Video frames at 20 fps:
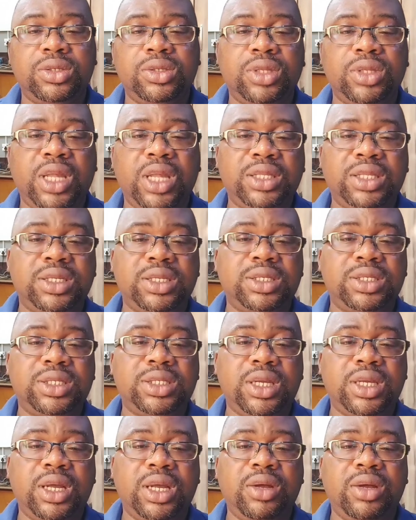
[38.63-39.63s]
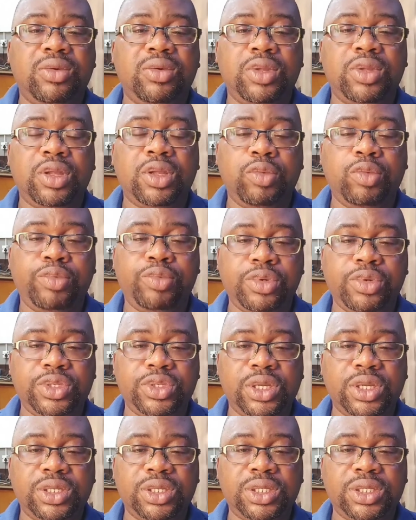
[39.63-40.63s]
So that is one of the
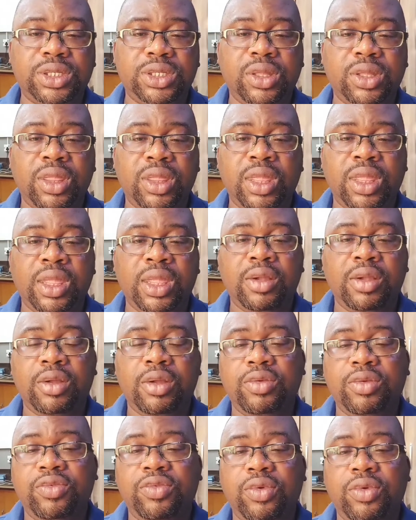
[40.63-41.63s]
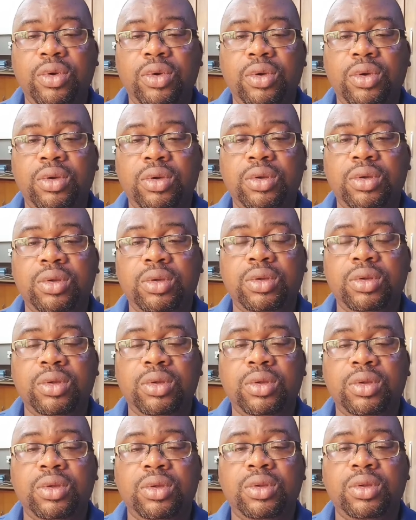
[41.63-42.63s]
process for
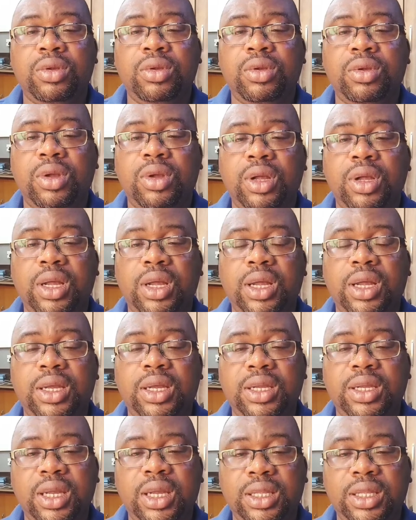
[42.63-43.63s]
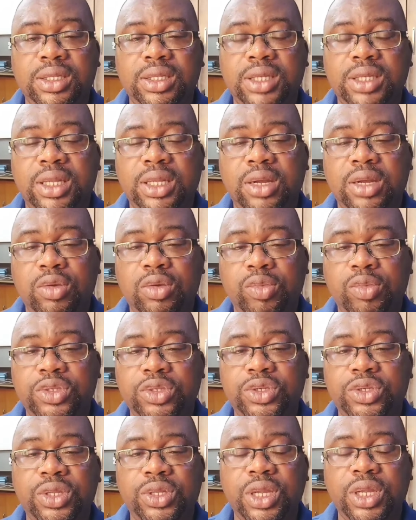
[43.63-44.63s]
uh, an internal
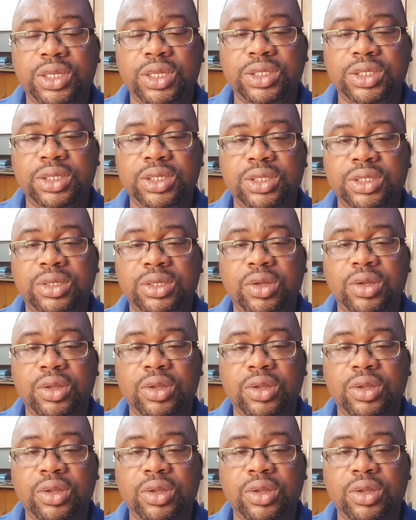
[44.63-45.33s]
combustion engine.